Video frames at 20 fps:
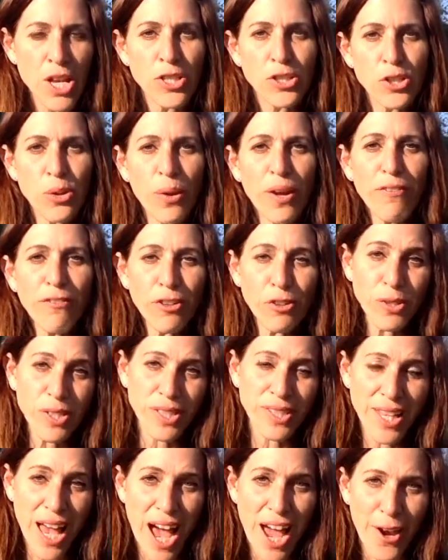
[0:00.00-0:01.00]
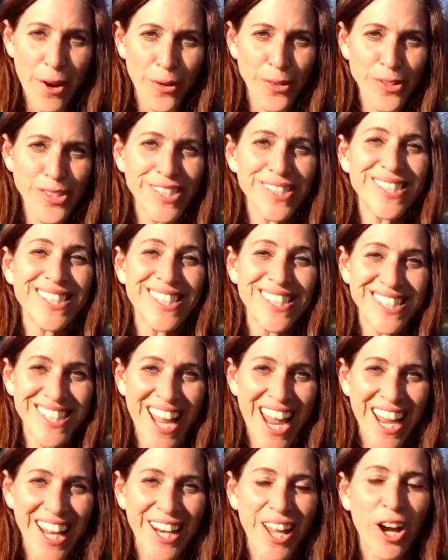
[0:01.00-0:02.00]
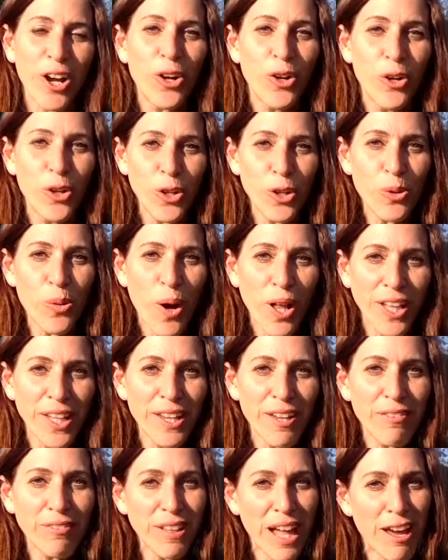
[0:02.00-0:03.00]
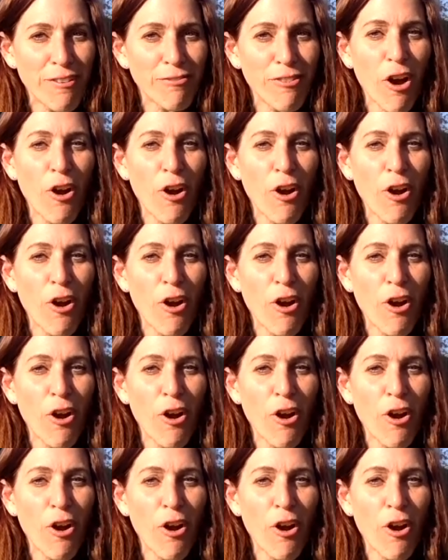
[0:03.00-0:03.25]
So, if you desire to sustain a good quality of life